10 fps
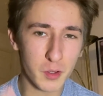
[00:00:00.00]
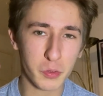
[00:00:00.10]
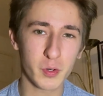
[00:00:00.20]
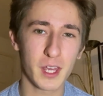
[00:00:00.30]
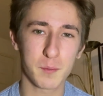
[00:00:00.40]
got
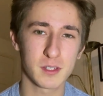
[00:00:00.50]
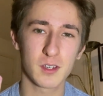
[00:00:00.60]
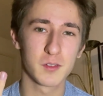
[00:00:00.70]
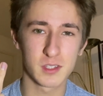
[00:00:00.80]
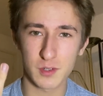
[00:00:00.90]
3
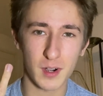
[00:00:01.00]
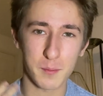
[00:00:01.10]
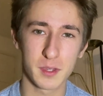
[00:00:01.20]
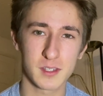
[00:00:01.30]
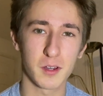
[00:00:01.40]
episodes to
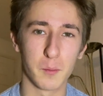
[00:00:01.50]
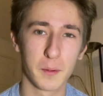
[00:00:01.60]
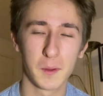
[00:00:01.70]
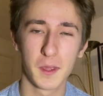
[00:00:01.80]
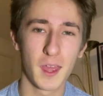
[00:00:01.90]
wrap this
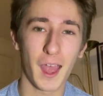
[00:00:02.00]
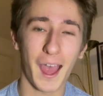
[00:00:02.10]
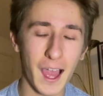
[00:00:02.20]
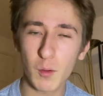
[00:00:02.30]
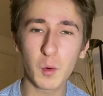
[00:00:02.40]
up.
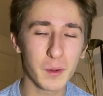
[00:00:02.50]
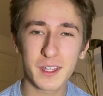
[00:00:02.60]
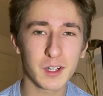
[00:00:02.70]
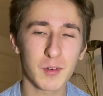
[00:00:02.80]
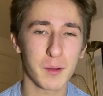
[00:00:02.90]
How are we
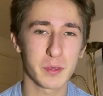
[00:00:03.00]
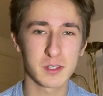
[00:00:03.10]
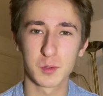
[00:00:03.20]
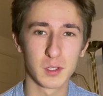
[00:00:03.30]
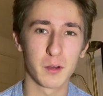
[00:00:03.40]
going to wrap
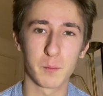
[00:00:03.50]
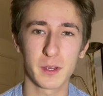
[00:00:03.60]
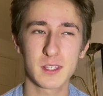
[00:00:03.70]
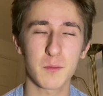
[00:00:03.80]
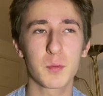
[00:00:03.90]
this all up?
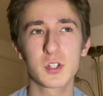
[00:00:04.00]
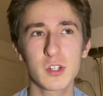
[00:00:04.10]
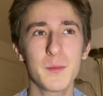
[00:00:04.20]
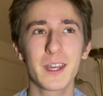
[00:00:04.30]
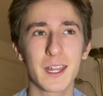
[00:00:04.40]
Because I'm
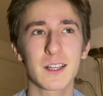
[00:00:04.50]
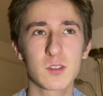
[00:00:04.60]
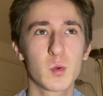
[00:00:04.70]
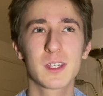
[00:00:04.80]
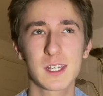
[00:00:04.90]
presuming
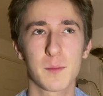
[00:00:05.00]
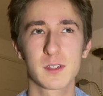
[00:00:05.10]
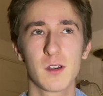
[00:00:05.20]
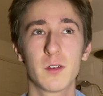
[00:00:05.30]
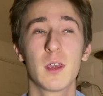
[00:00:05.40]
next week's
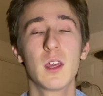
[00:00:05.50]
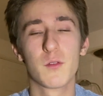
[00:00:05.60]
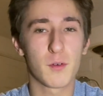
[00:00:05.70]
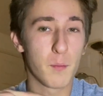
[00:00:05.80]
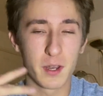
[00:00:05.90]
episode
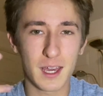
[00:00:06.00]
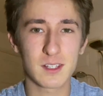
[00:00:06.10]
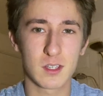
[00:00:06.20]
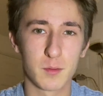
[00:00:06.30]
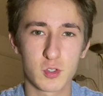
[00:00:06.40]
from the
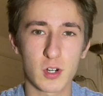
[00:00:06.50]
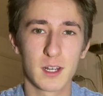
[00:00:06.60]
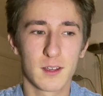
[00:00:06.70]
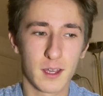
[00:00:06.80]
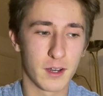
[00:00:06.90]
next time
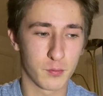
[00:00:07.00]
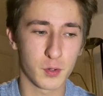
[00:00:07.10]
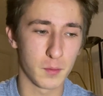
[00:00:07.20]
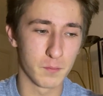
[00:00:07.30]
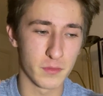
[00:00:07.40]
trailer and
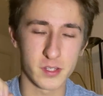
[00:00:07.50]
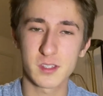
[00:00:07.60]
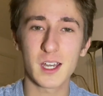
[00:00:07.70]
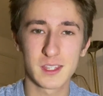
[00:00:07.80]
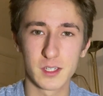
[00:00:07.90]
from the
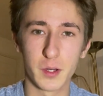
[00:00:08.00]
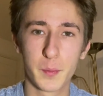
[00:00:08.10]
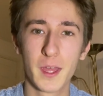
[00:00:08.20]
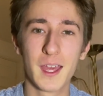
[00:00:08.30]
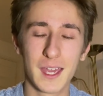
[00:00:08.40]

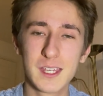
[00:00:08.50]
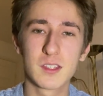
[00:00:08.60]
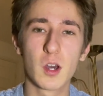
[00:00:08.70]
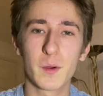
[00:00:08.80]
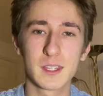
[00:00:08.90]
setup is
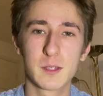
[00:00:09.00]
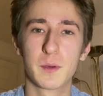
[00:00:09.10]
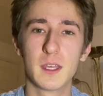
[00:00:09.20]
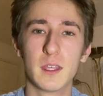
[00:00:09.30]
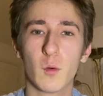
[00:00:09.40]
going to
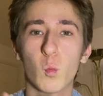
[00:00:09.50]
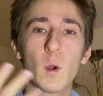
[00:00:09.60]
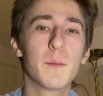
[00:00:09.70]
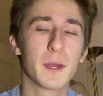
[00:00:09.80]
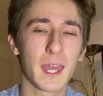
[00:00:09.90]
be
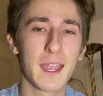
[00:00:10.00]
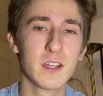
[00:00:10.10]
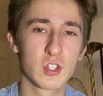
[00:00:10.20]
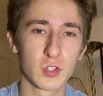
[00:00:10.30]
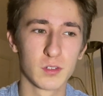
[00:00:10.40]
Weeping
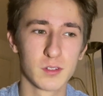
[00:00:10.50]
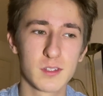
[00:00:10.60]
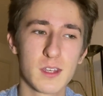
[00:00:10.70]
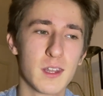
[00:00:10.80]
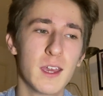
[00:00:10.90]

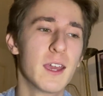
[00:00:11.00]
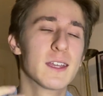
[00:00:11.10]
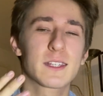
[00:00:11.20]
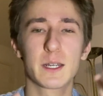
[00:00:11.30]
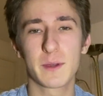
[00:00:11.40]
Angels, and
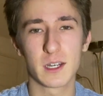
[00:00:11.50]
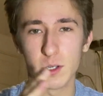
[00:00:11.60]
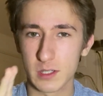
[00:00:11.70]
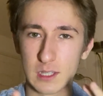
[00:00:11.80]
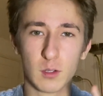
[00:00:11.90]
it's going to be a
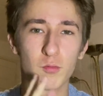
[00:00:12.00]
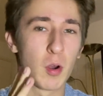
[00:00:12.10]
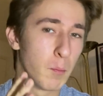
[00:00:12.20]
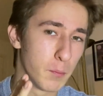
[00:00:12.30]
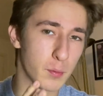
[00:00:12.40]
nice little
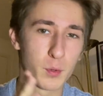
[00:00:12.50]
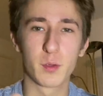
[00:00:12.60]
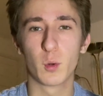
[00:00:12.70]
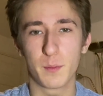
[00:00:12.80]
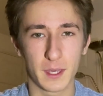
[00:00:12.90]
romp with
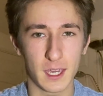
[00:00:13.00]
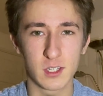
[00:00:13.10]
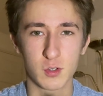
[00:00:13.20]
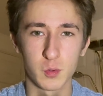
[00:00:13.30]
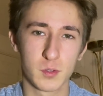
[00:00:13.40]
the Weeping
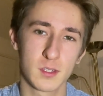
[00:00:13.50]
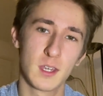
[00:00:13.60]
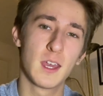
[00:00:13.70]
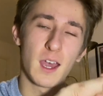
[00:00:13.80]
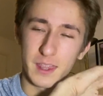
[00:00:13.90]
Angels.
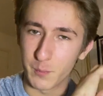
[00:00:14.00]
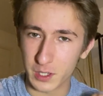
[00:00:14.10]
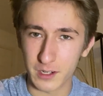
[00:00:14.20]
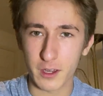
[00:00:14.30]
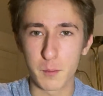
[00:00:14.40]
And then we're
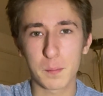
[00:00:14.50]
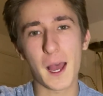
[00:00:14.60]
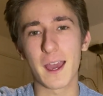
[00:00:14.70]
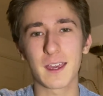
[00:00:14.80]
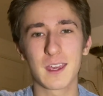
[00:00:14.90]
going to go
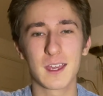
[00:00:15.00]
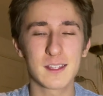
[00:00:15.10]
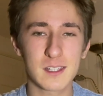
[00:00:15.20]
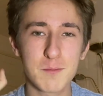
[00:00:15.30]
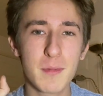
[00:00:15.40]
back
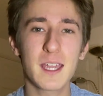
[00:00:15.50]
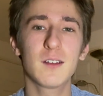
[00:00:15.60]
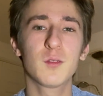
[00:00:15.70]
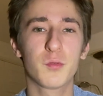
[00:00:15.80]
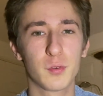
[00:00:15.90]
into the
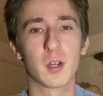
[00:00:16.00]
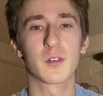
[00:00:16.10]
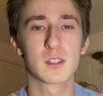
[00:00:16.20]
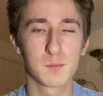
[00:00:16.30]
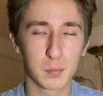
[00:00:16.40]
main
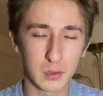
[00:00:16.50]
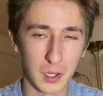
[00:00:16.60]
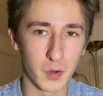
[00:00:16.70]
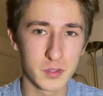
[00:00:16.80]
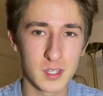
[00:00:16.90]
Flux
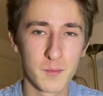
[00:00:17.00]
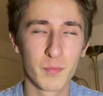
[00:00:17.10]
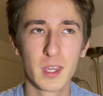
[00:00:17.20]
plot.